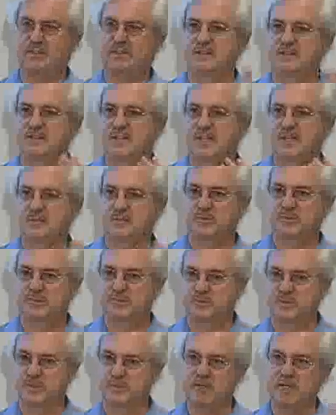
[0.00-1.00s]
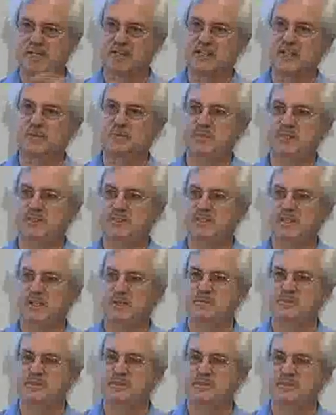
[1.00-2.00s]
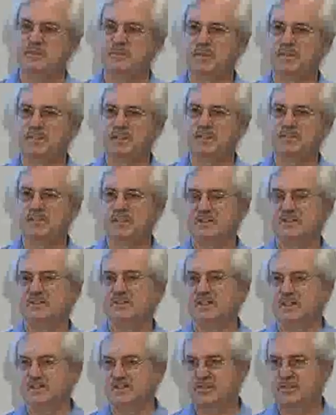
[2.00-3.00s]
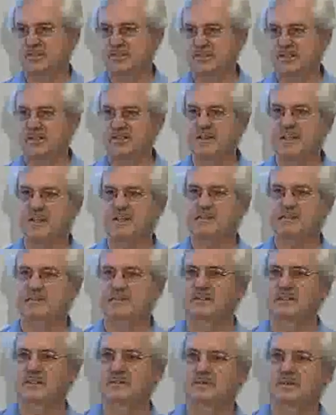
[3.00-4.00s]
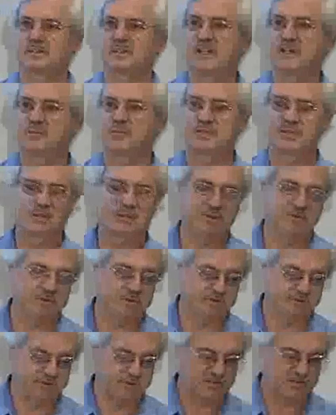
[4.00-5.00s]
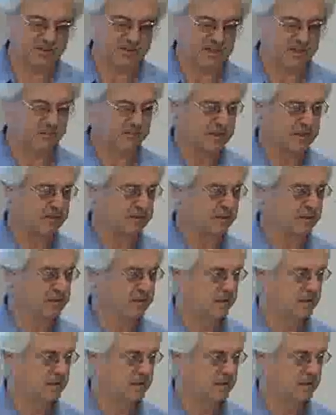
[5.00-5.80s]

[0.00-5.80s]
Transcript: all the time when you put it back up each time. So somebody's got to check the tension and all that every time, too, if you go that route.